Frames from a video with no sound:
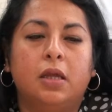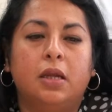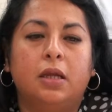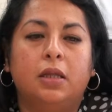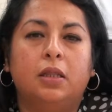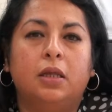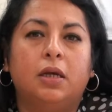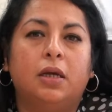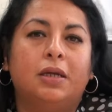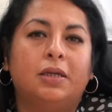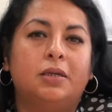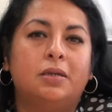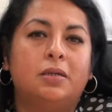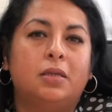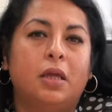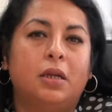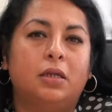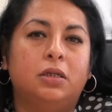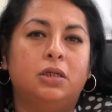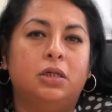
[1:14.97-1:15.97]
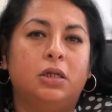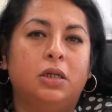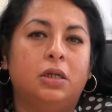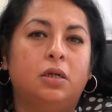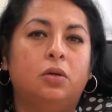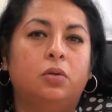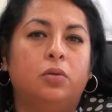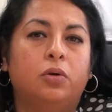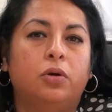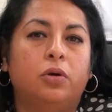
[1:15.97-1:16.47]
that I think I decided to get a
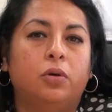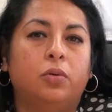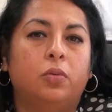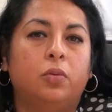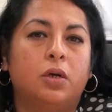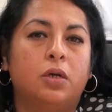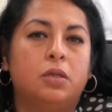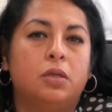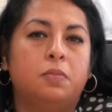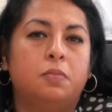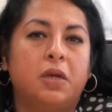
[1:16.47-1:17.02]
lawyer was